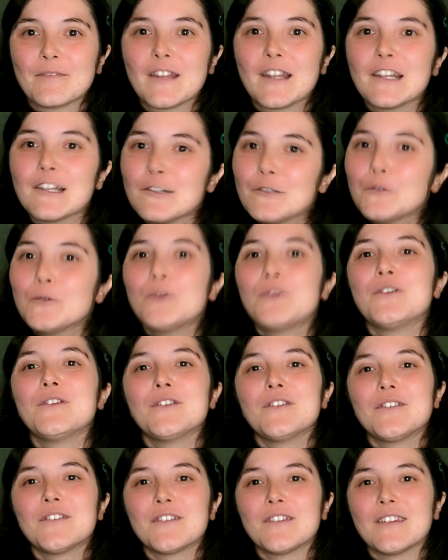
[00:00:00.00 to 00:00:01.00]

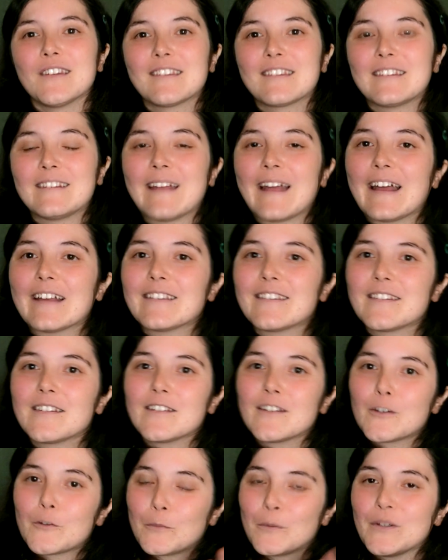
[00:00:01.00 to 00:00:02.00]
Loses that
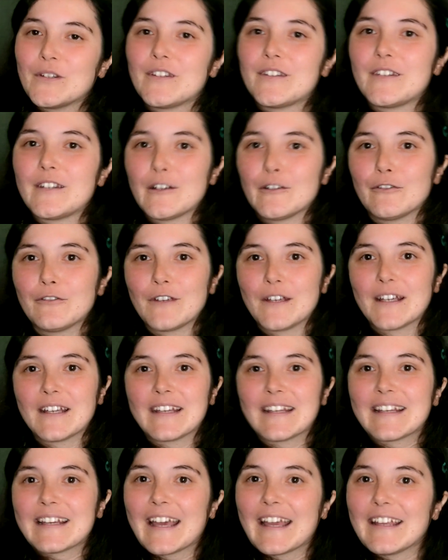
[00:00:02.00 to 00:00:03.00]

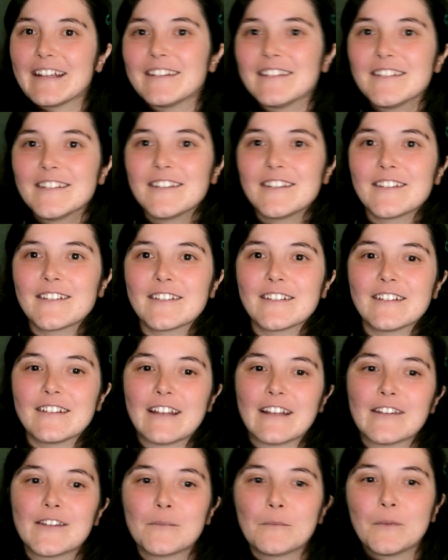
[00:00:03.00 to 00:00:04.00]
specific cadence,
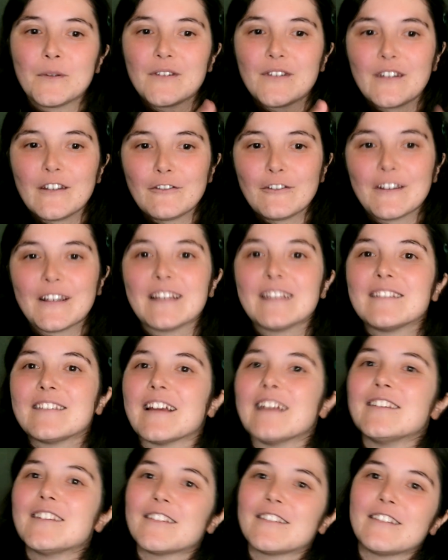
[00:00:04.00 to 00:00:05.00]
that specific
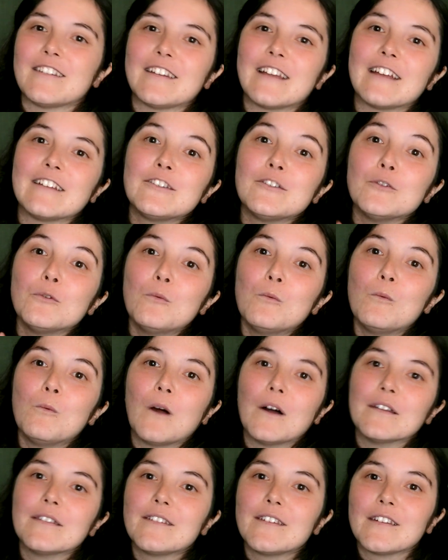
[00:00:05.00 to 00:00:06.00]
intensity that you
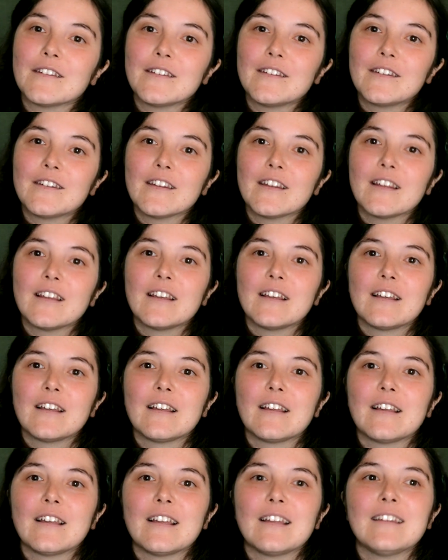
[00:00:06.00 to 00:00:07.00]
wanted
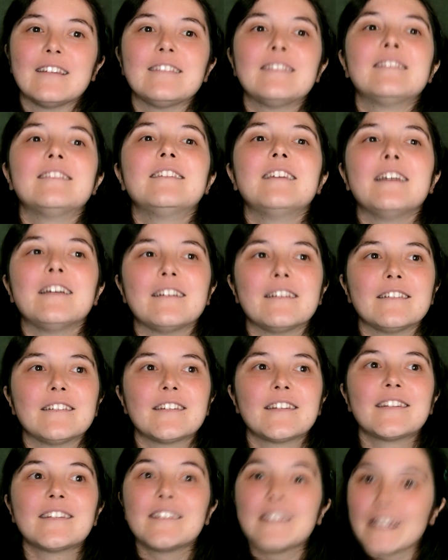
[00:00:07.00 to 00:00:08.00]
the
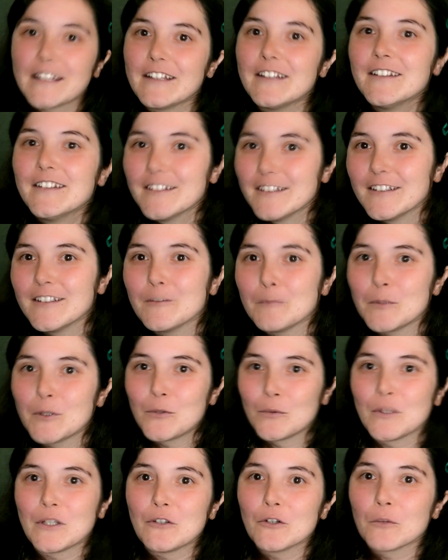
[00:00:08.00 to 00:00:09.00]
scene
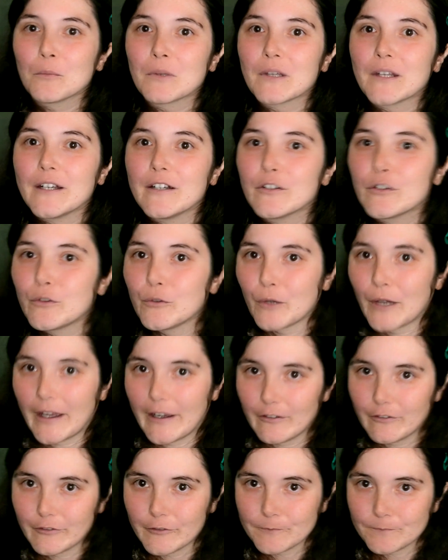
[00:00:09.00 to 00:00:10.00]
between your players to have.